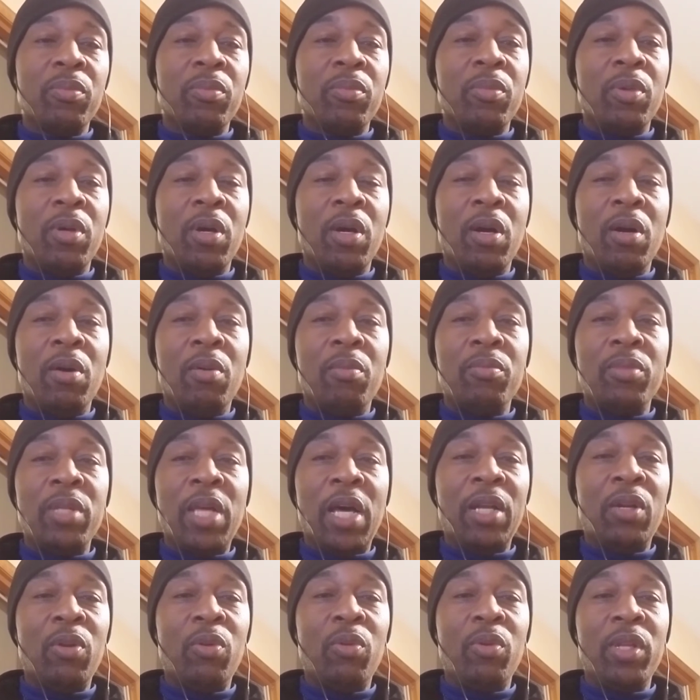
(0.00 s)

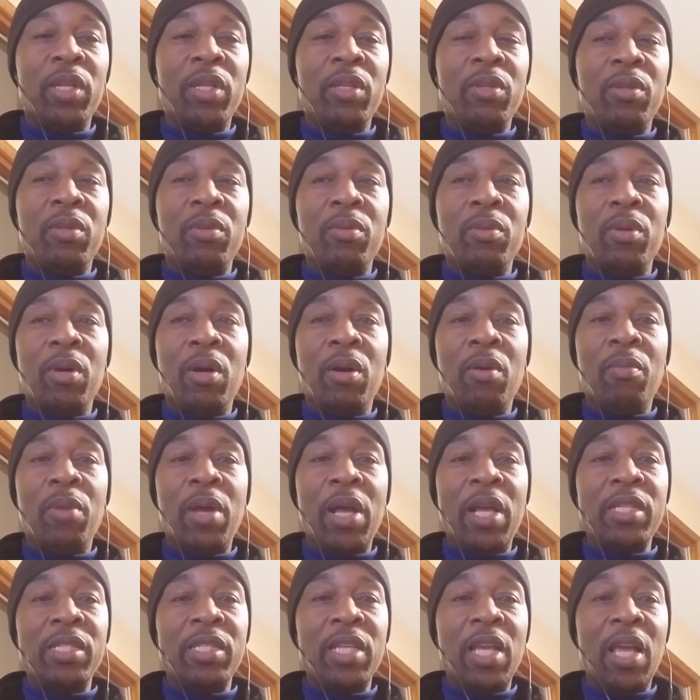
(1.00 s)
not only
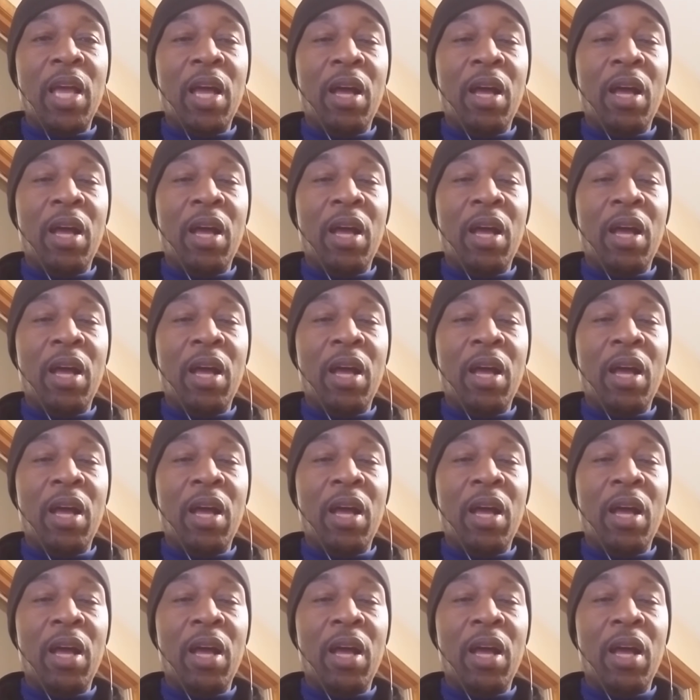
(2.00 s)
as